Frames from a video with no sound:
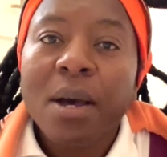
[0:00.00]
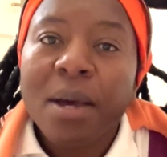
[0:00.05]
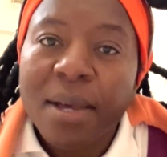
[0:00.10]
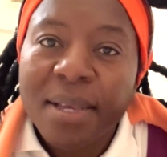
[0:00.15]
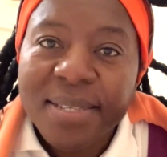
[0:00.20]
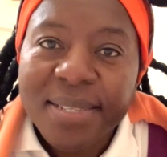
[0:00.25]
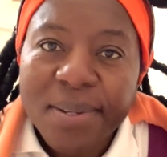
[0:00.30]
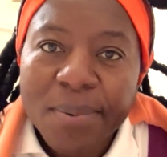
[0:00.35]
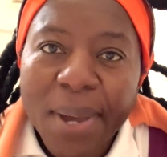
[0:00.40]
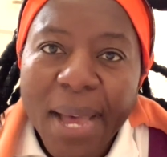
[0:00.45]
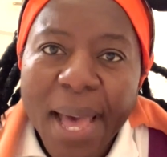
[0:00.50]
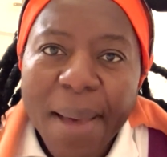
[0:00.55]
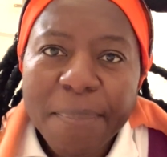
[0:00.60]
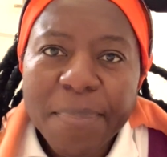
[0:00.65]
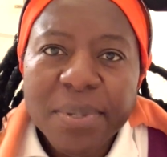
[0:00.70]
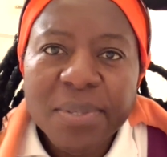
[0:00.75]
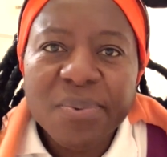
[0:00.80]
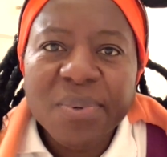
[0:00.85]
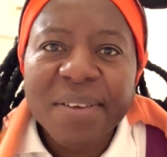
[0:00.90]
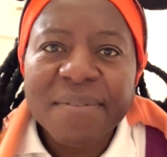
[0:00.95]
See what
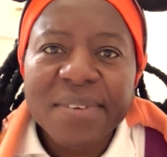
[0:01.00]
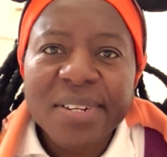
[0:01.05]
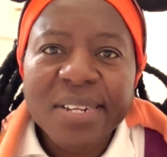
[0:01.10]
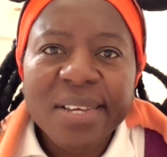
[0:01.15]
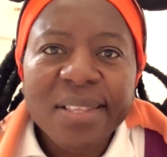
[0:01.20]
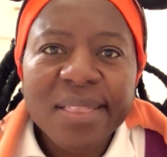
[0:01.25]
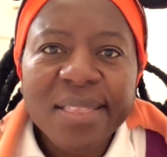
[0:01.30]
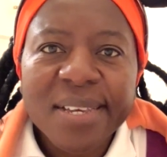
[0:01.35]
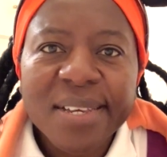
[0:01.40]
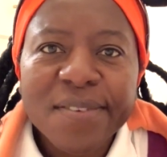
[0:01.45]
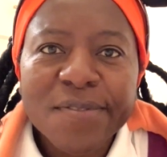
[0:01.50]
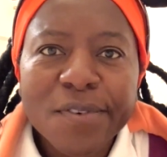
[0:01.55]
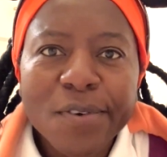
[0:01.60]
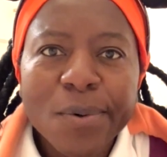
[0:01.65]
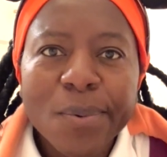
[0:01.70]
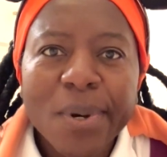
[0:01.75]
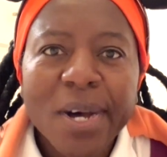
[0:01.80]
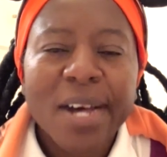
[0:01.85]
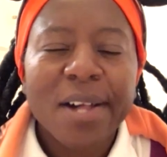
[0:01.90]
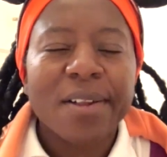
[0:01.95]
happens. We haven't done things for a
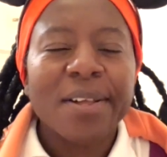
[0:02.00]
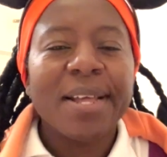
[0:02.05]
while.